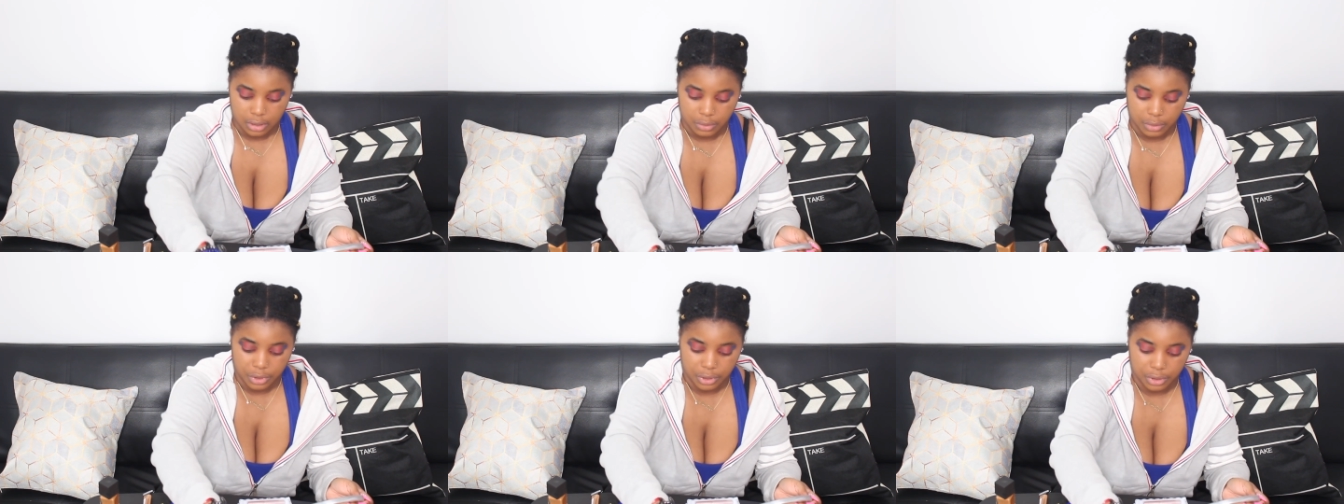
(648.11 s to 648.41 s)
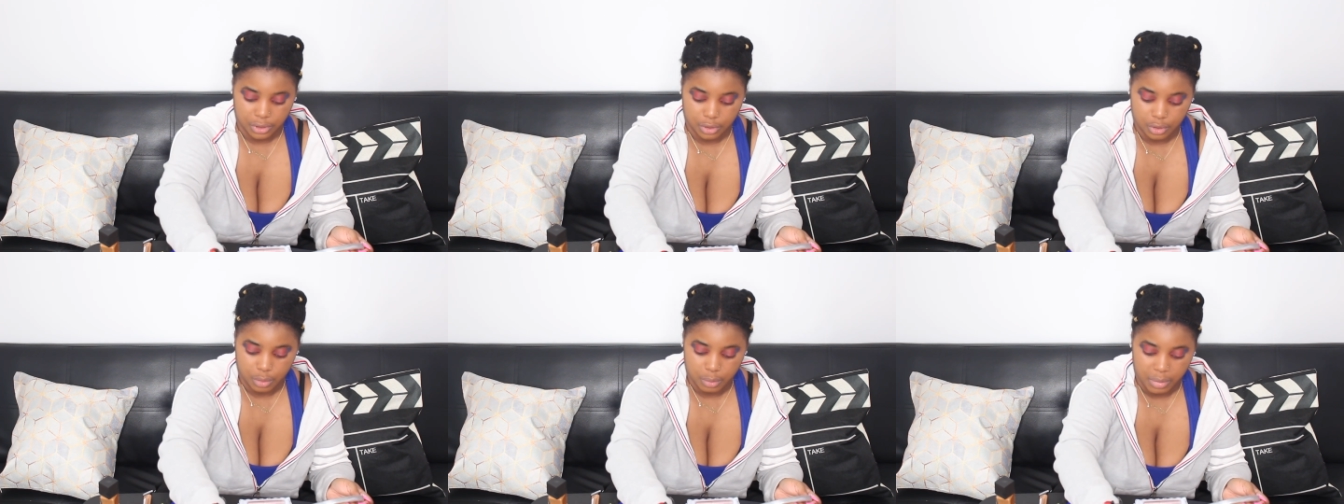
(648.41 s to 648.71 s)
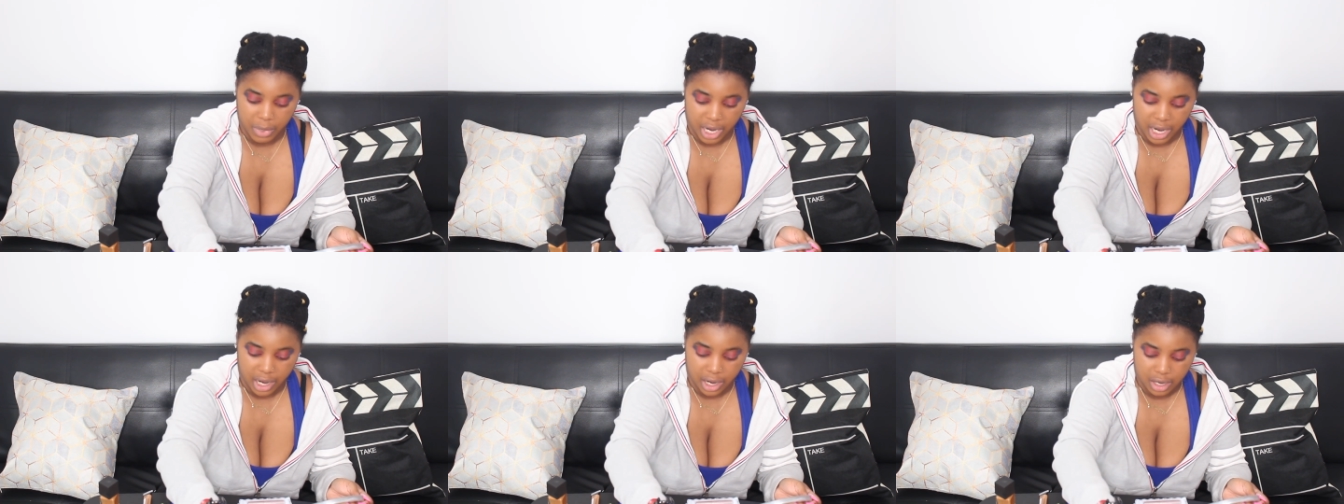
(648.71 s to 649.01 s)
we're gonna go
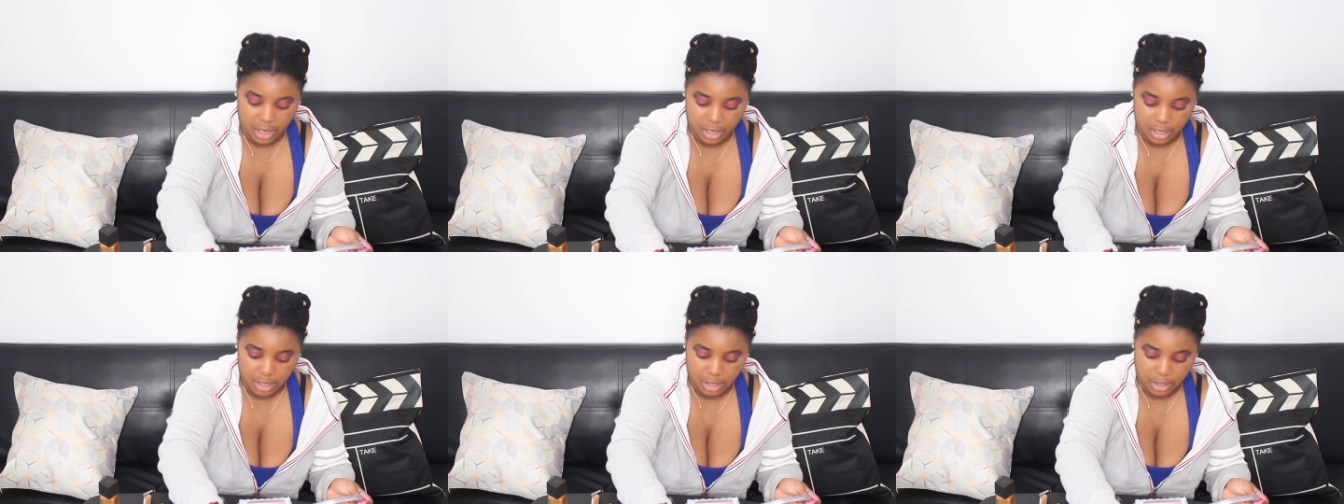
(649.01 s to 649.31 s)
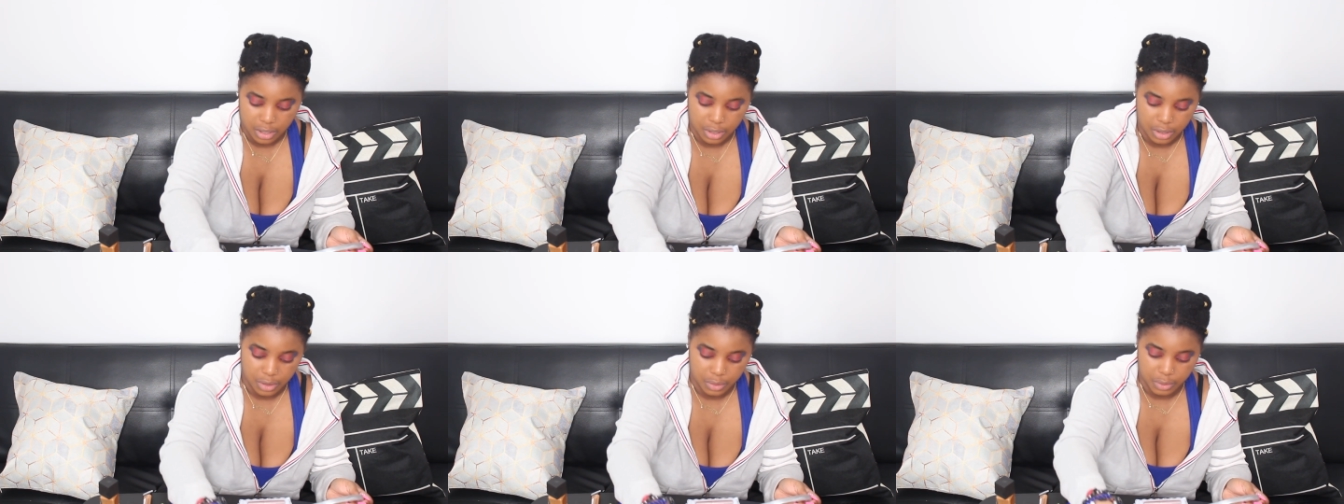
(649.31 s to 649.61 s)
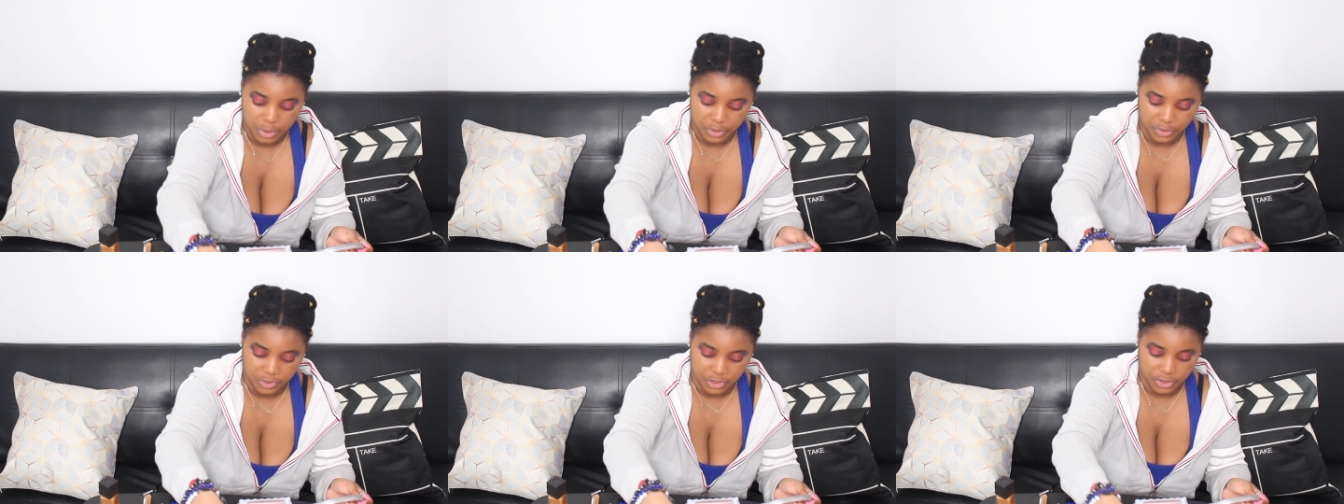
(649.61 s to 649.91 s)
back
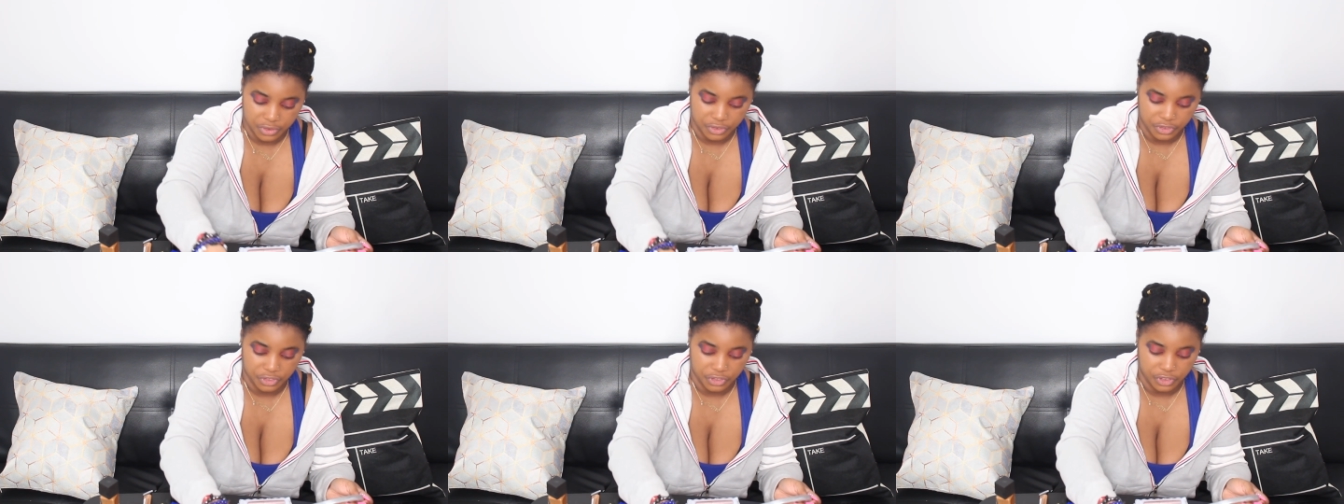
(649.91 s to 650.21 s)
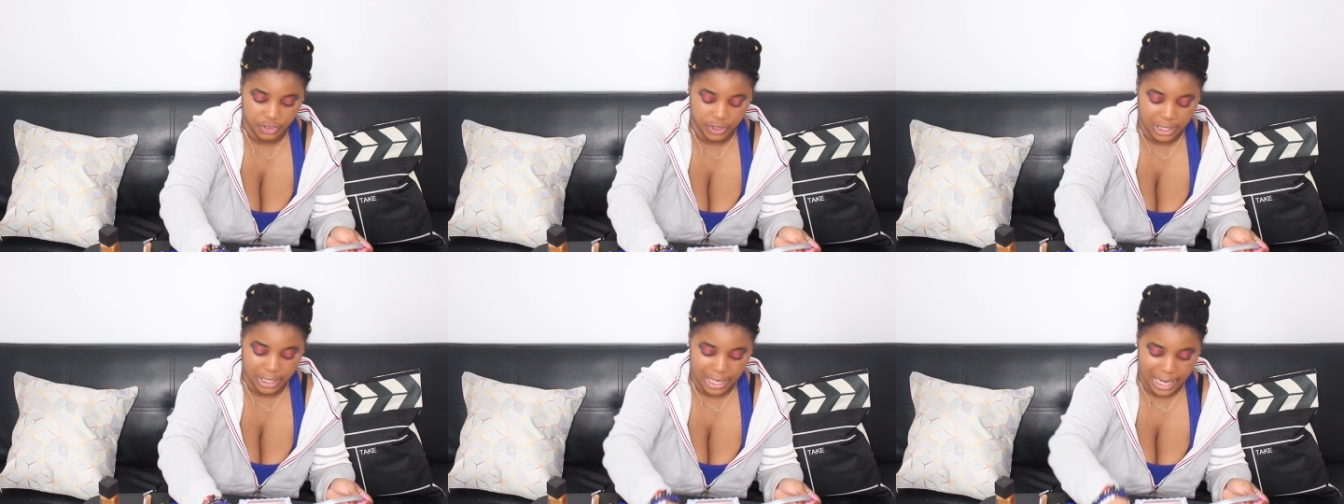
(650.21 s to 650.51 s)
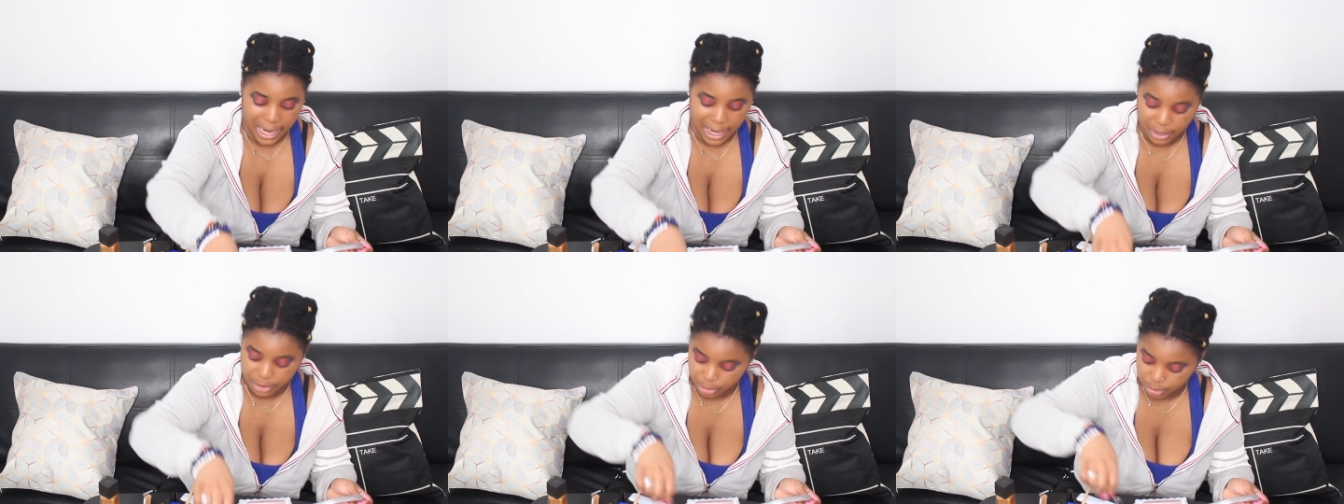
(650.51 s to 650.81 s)
with the
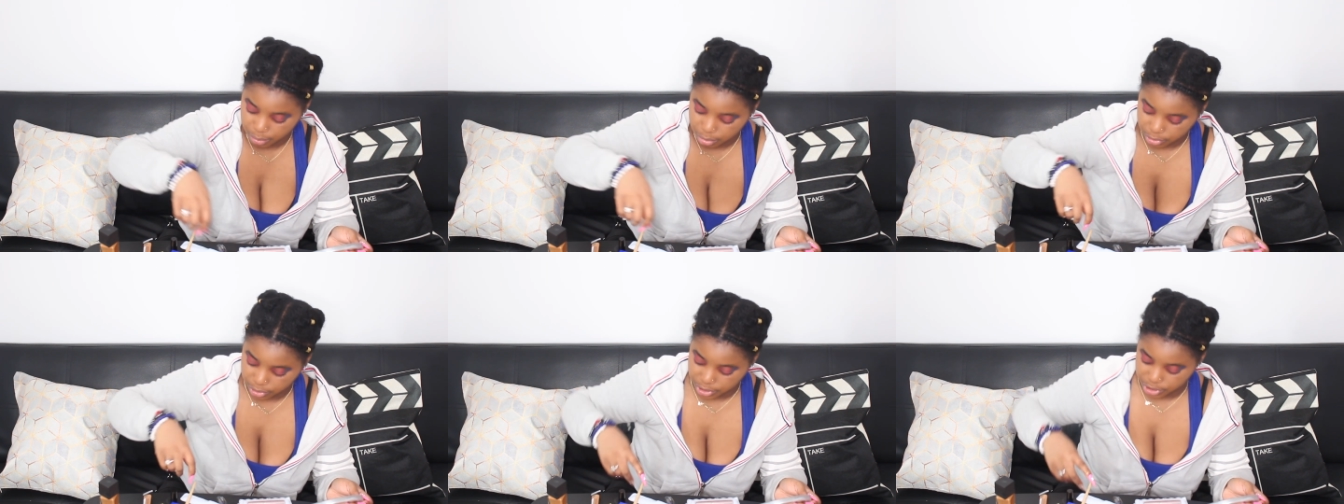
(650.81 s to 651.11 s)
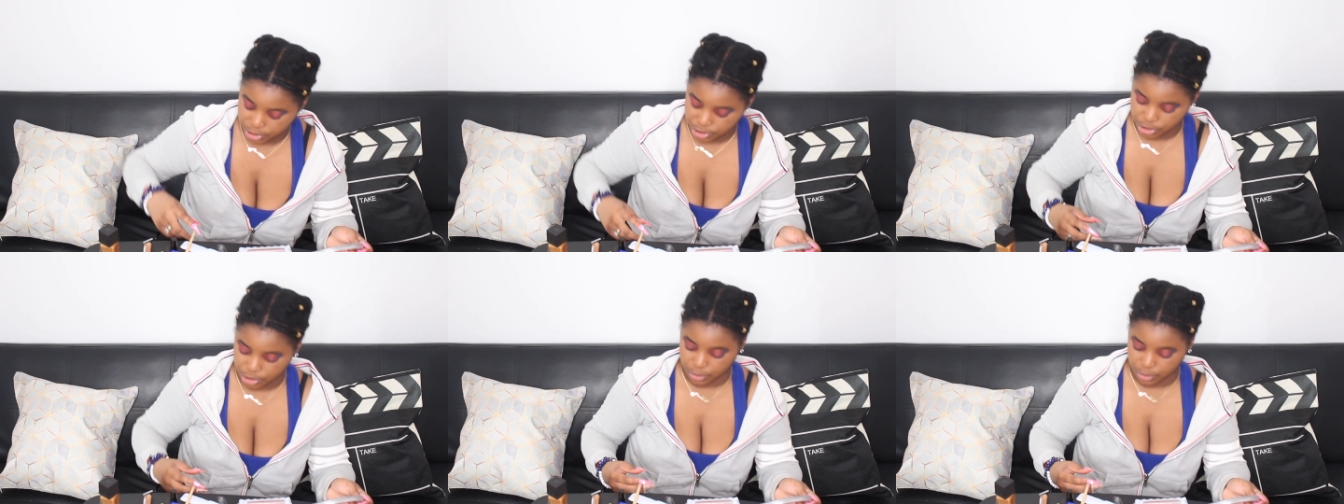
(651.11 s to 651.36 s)
flatter brush,